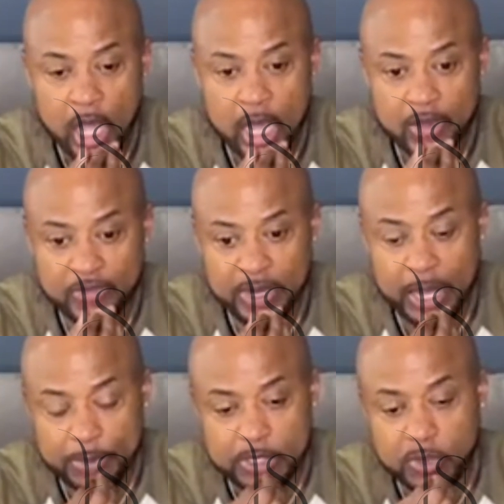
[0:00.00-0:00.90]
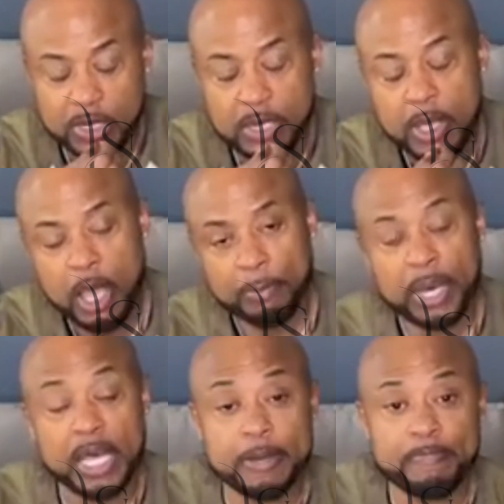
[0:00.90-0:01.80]
the opportunity.
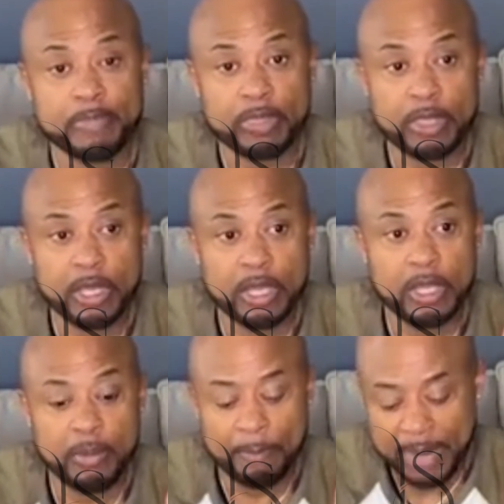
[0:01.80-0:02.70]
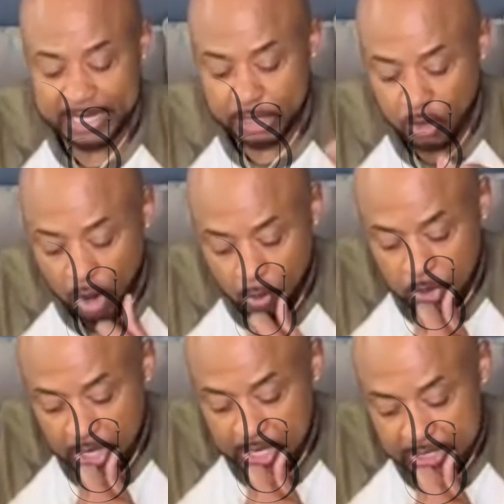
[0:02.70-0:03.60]
But my start
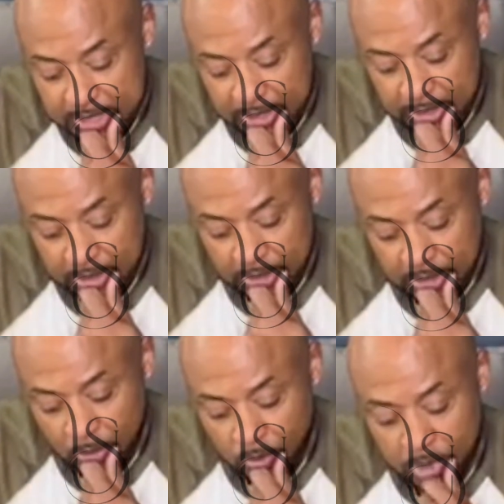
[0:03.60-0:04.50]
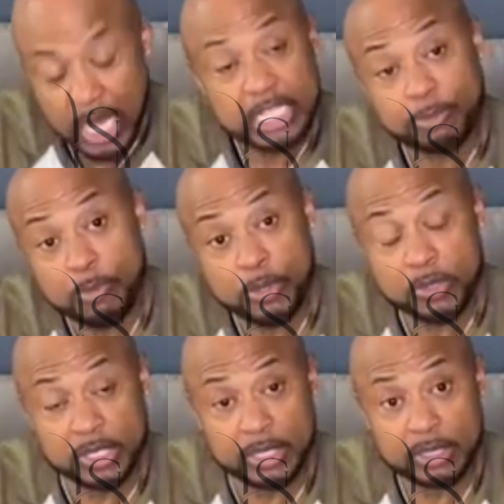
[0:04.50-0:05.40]
was gospel
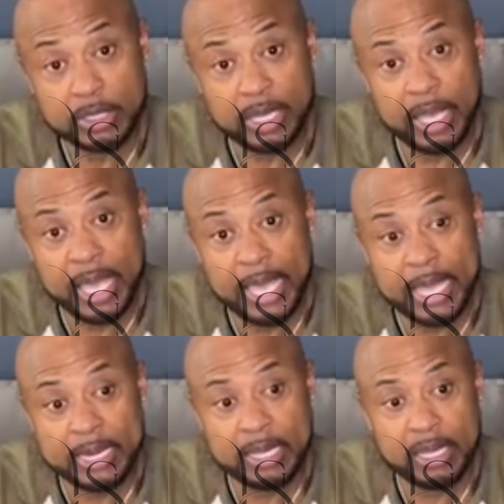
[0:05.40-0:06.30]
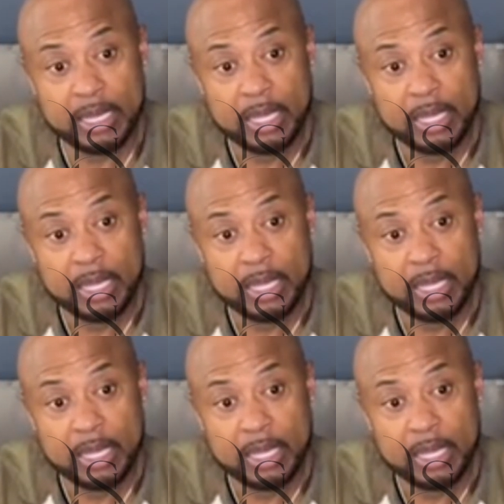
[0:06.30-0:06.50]
music, and